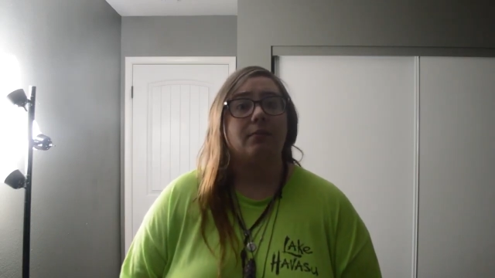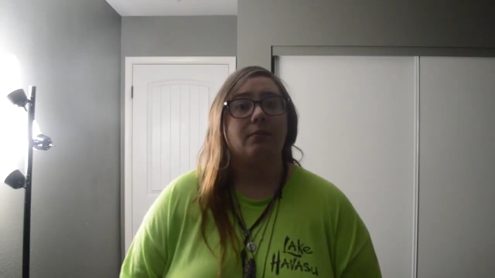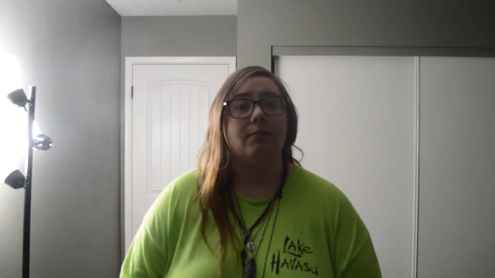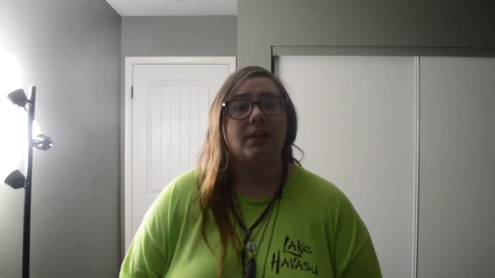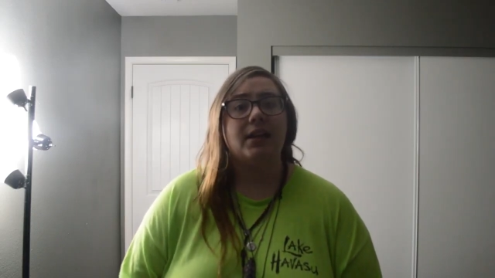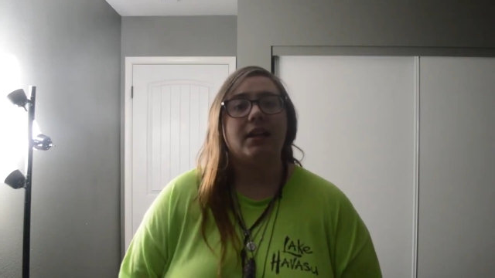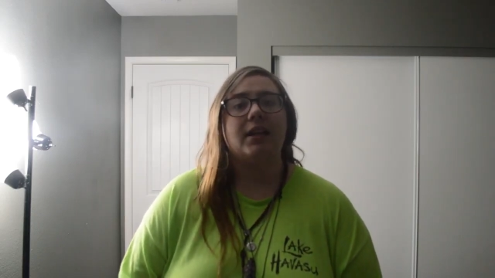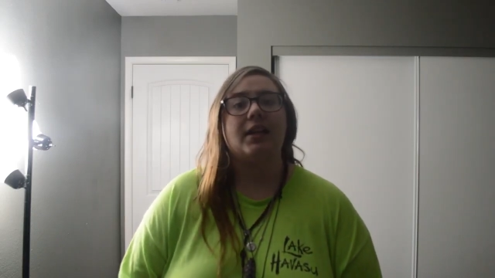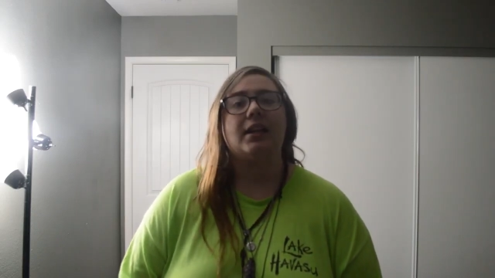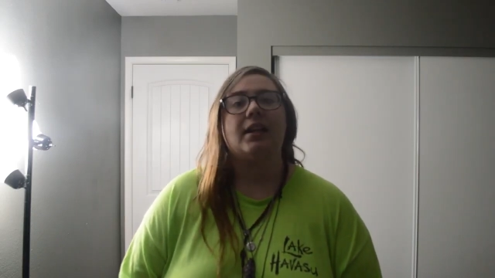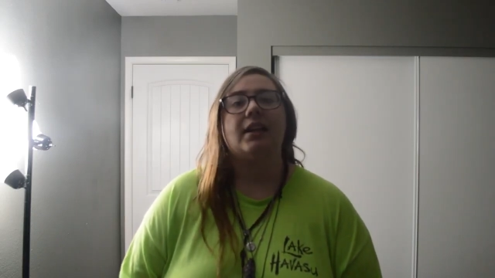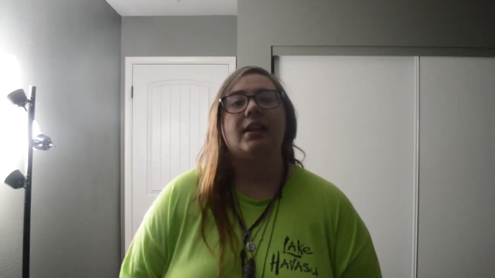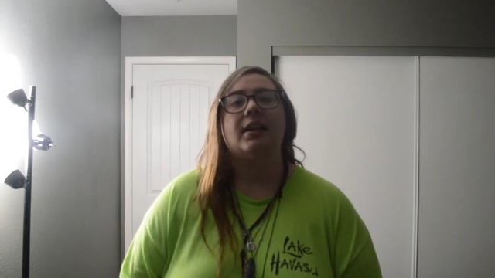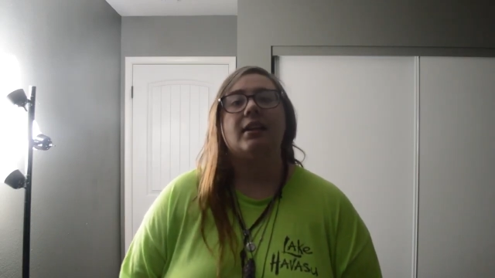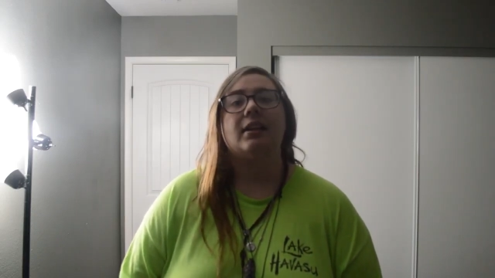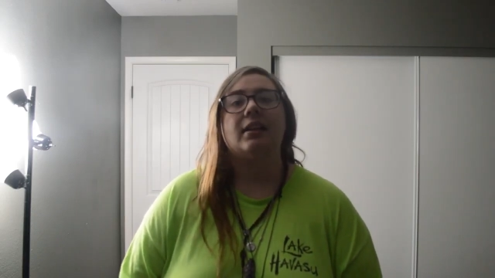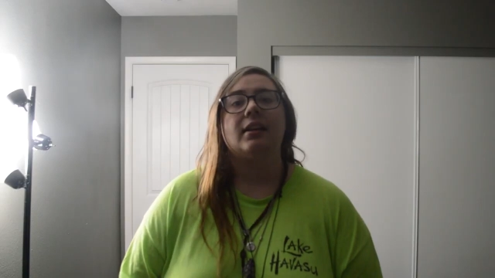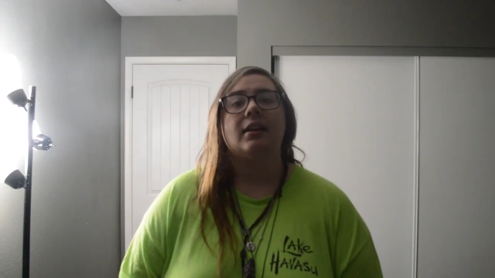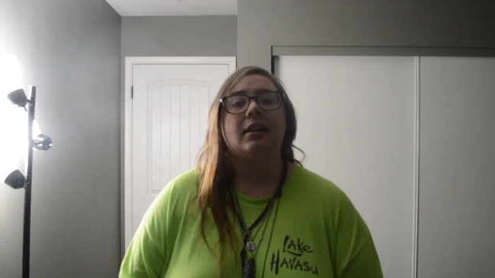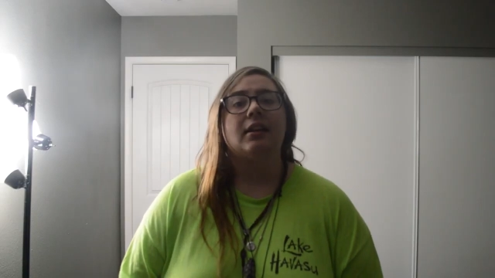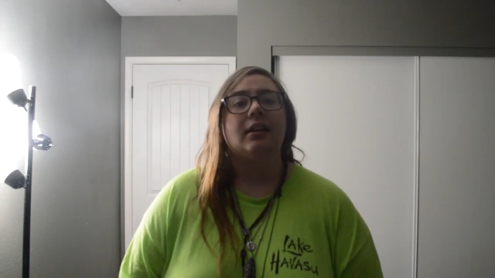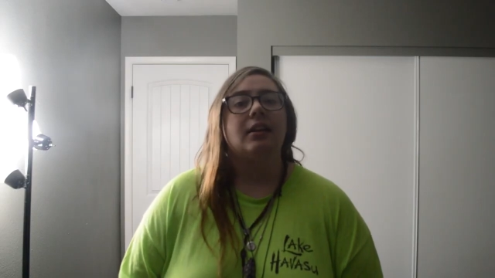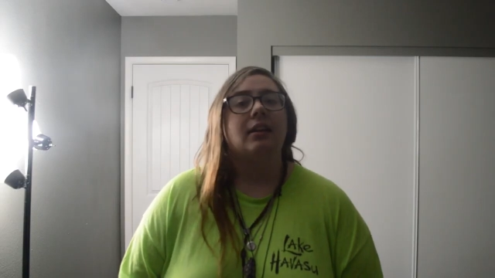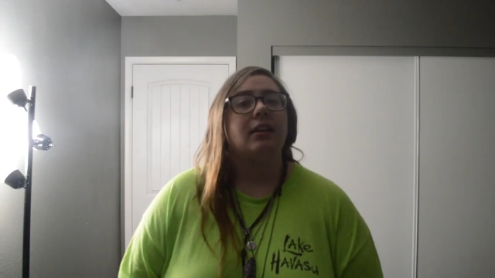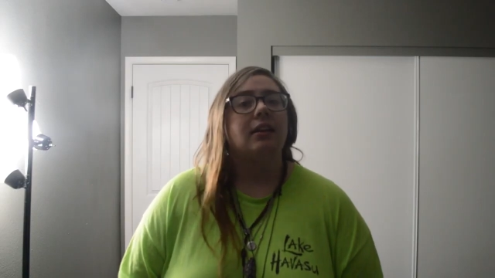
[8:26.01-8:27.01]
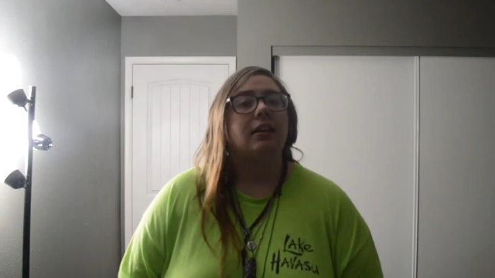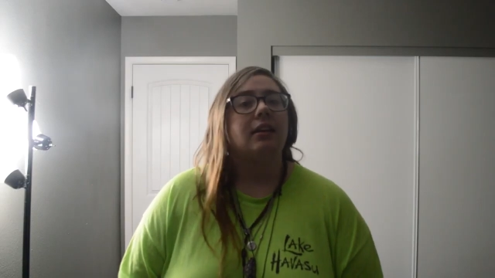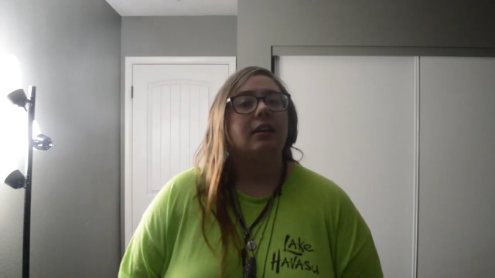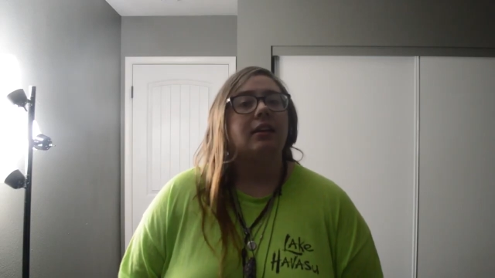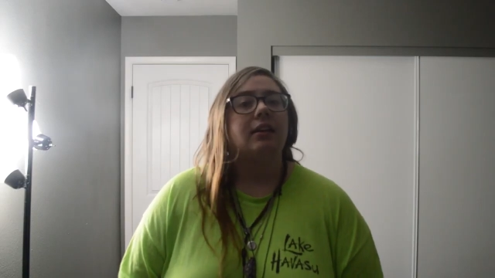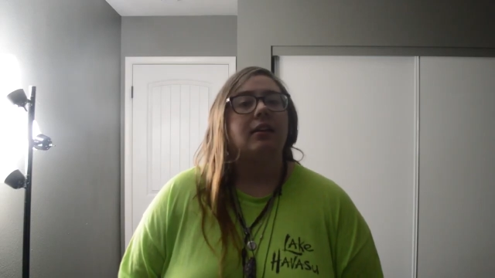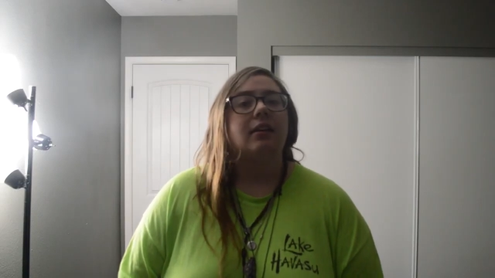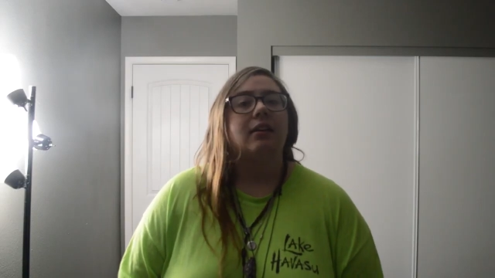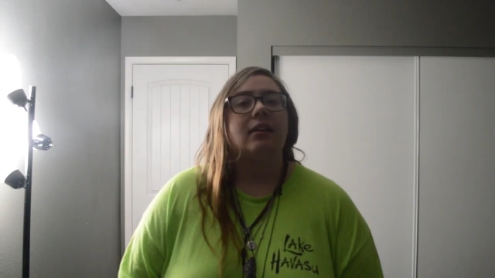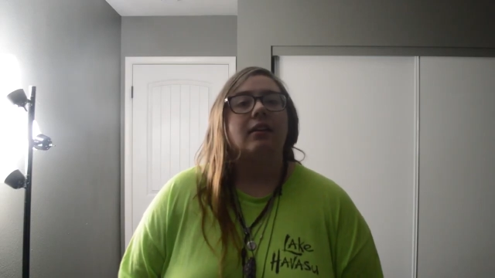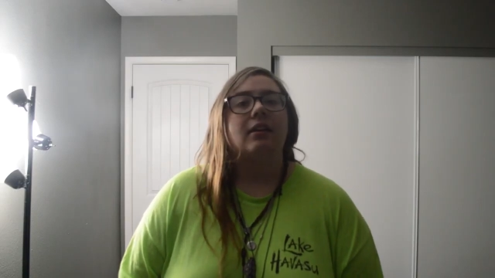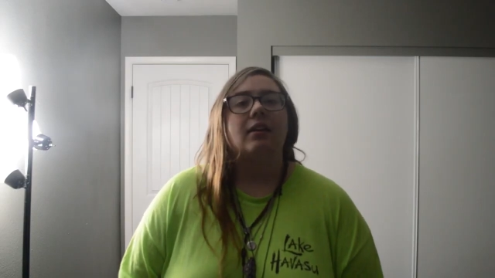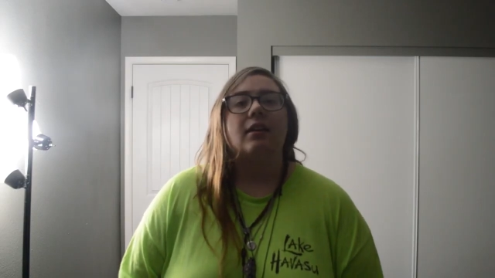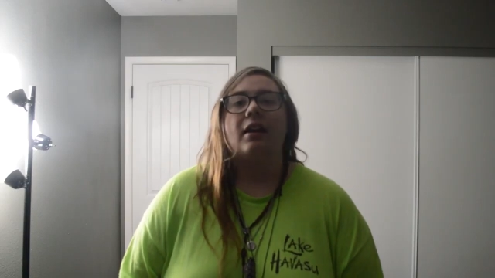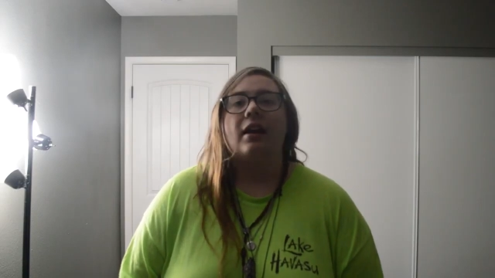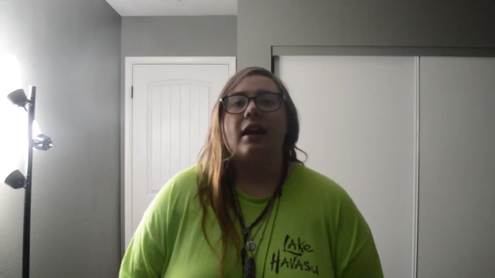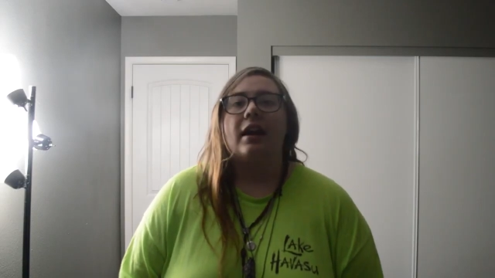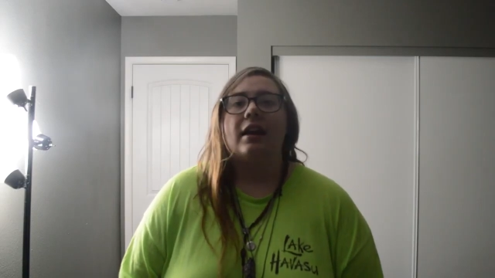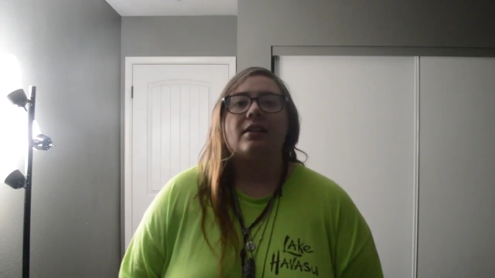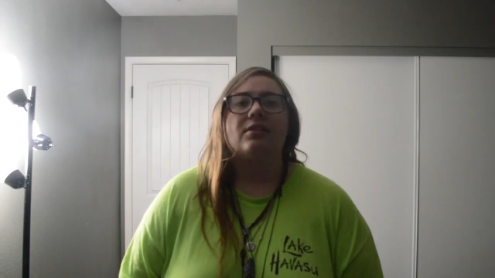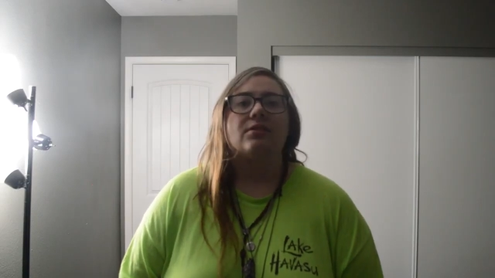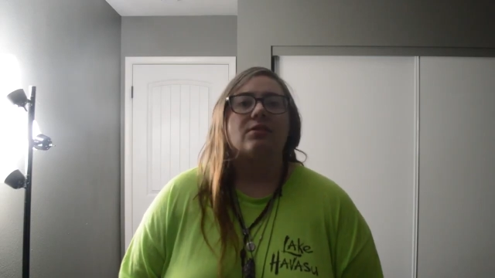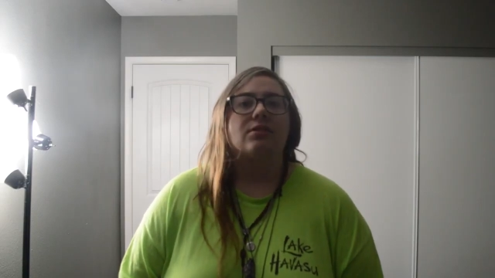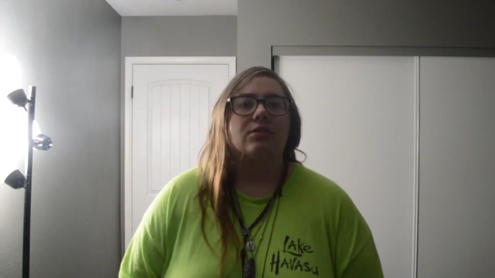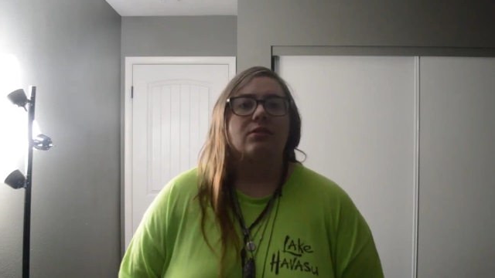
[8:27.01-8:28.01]
me
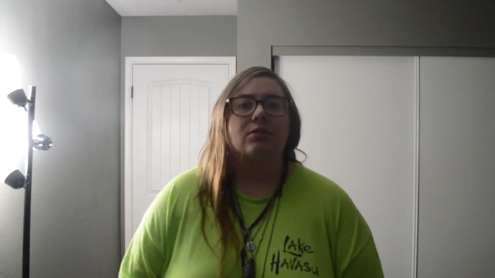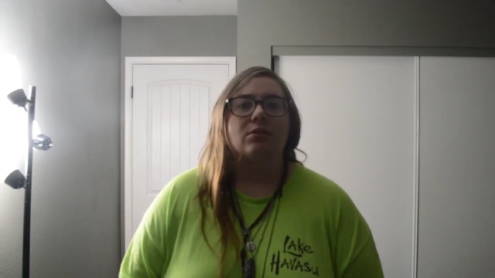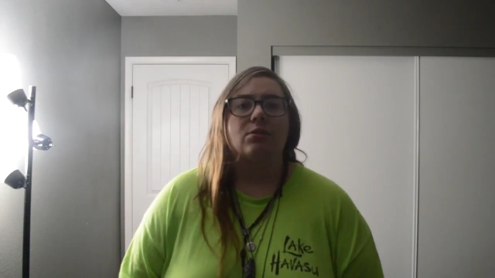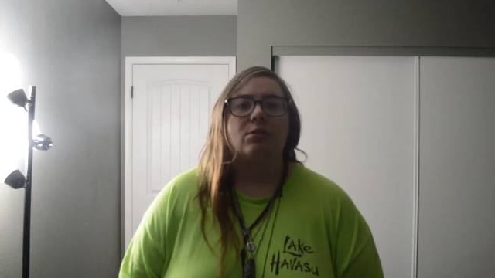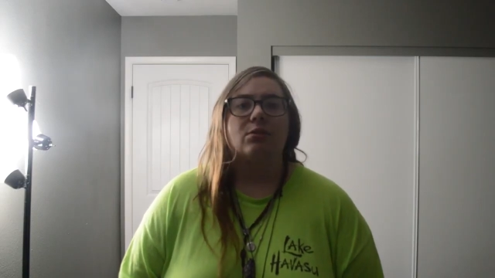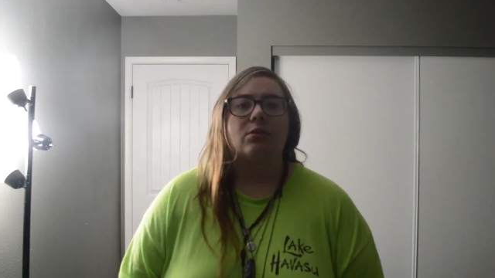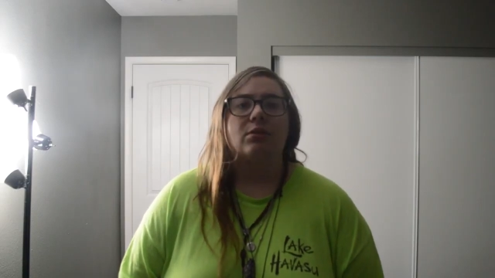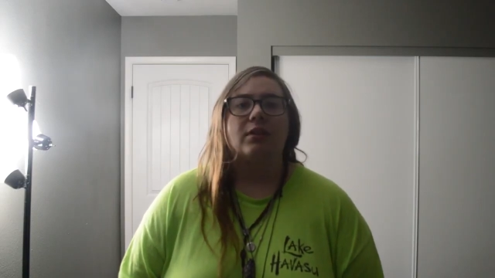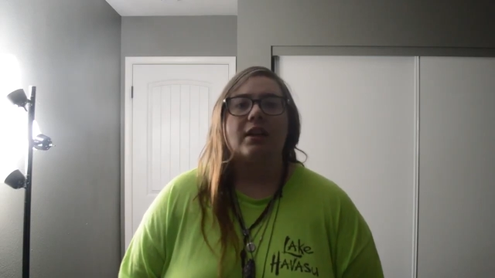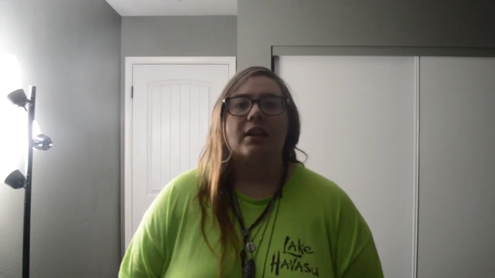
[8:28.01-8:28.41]
in school.